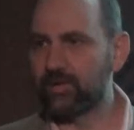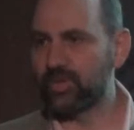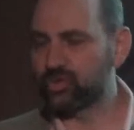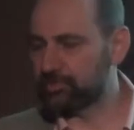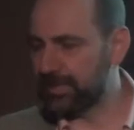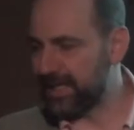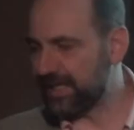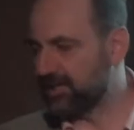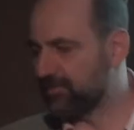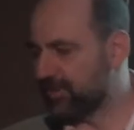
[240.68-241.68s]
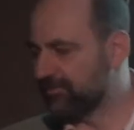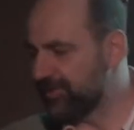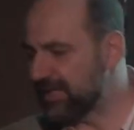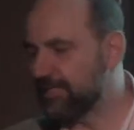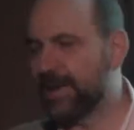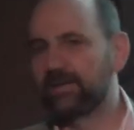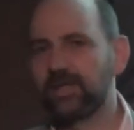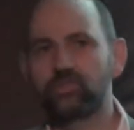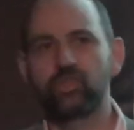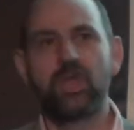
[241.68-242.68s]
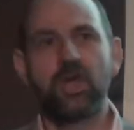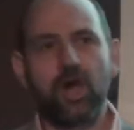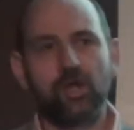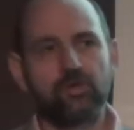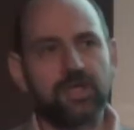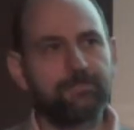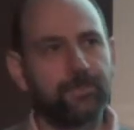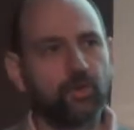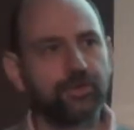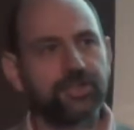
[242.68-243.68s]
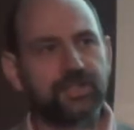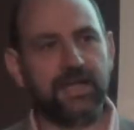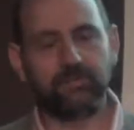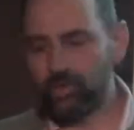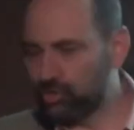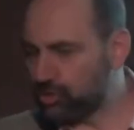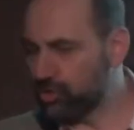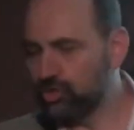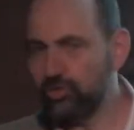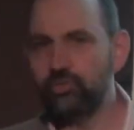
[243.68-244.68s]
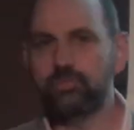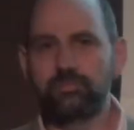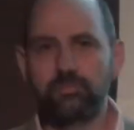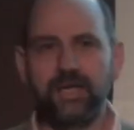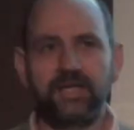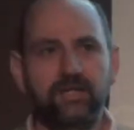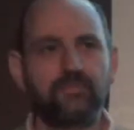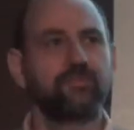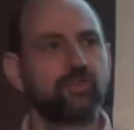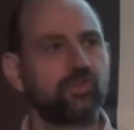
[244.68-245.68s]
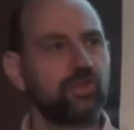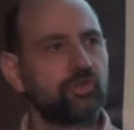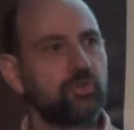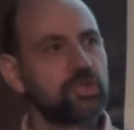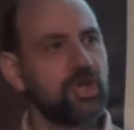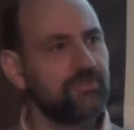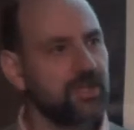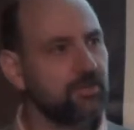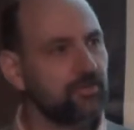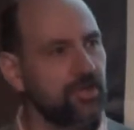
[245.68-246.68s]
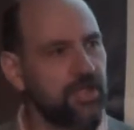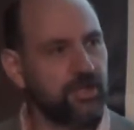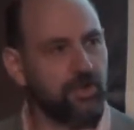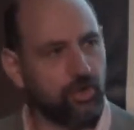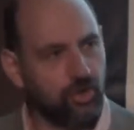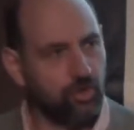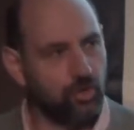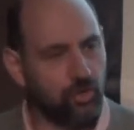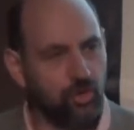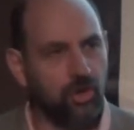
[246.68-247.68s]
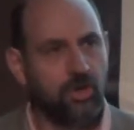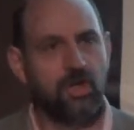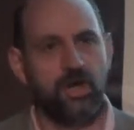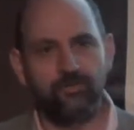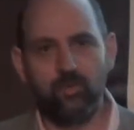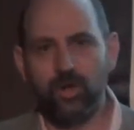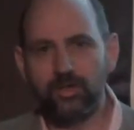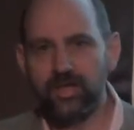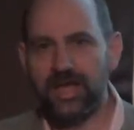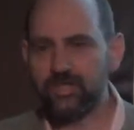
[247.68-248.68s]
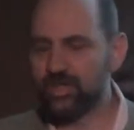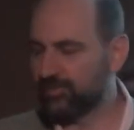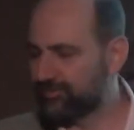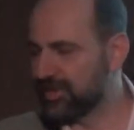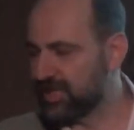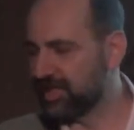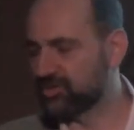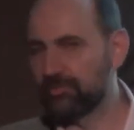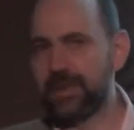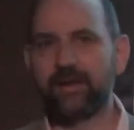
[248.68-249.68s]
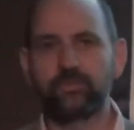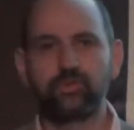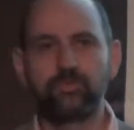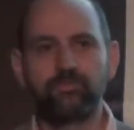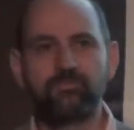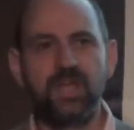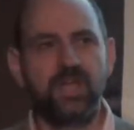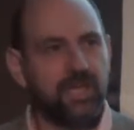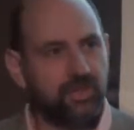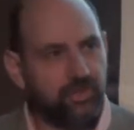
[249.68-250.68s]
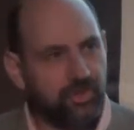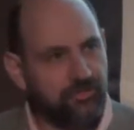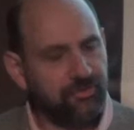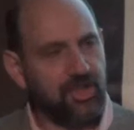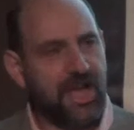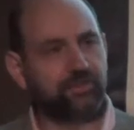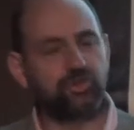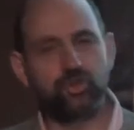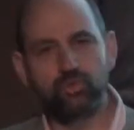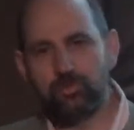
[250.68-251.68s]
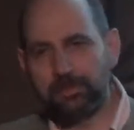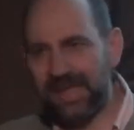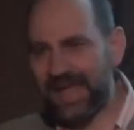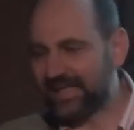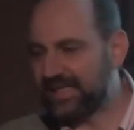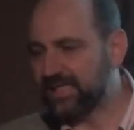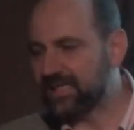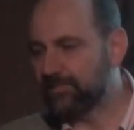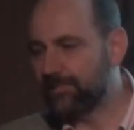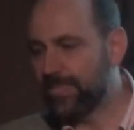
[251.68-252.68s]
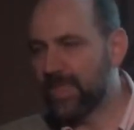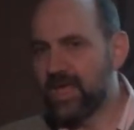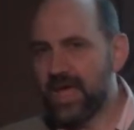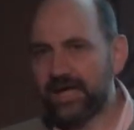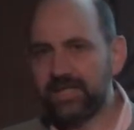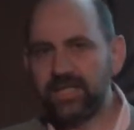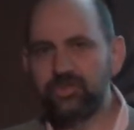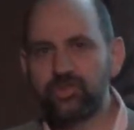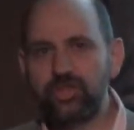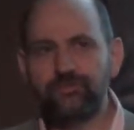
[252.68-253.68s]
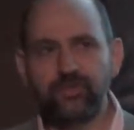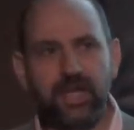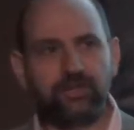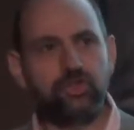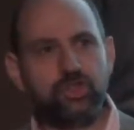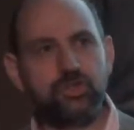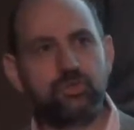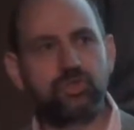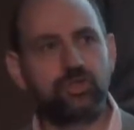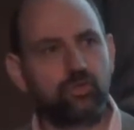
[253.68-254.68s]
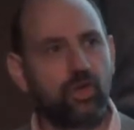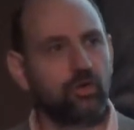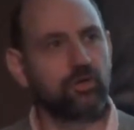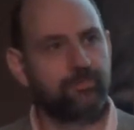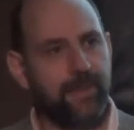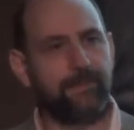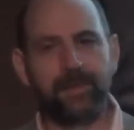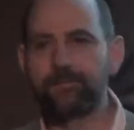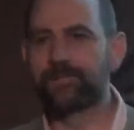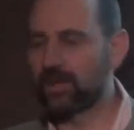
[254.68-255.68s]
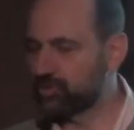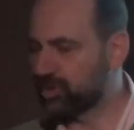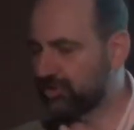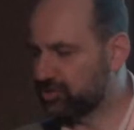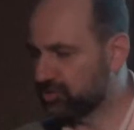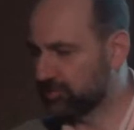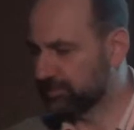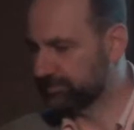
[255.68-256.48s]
how to explain and think about this, I really boiled it down to 2 main differences, which I think are really at the core of what Agile thinking is about. It is a different attitude to planning, and it is a different attitude to the role of people and process.